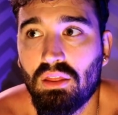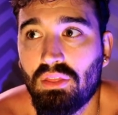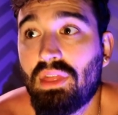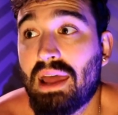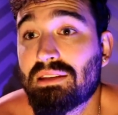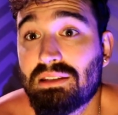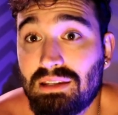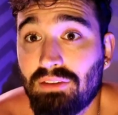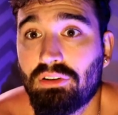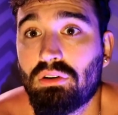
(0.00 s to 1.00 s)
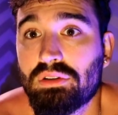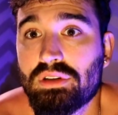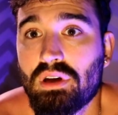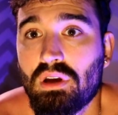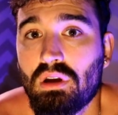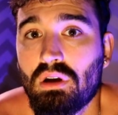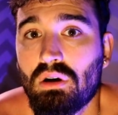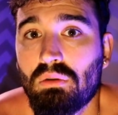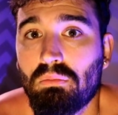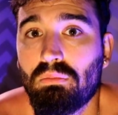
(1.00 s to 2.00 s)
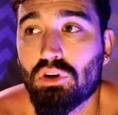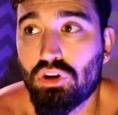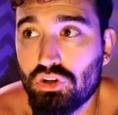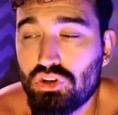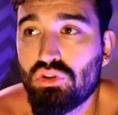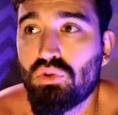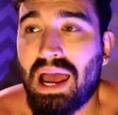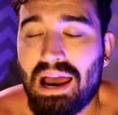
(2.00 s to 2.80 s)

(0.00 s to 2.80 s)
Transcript: That's difficult. Could you,